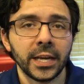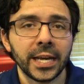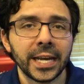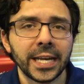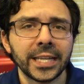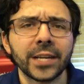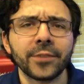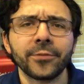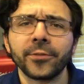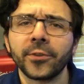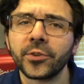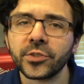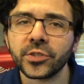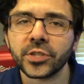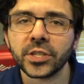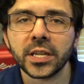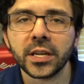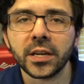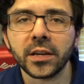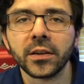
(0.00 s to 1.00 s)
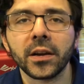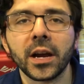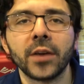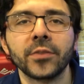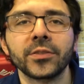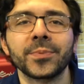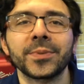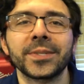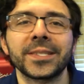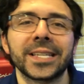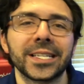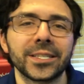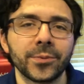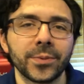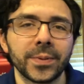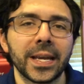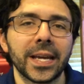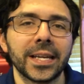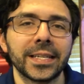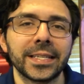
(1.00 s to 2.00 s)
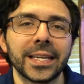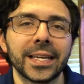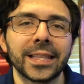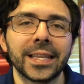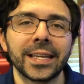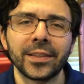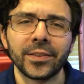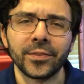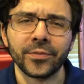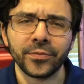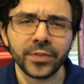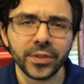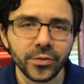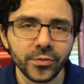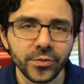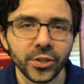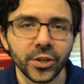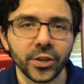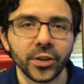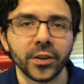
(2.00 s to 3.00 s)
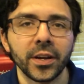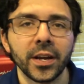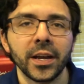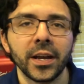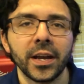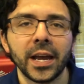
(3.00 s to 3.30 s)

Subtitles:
In that first year, I was obsessed with the idea that in the future,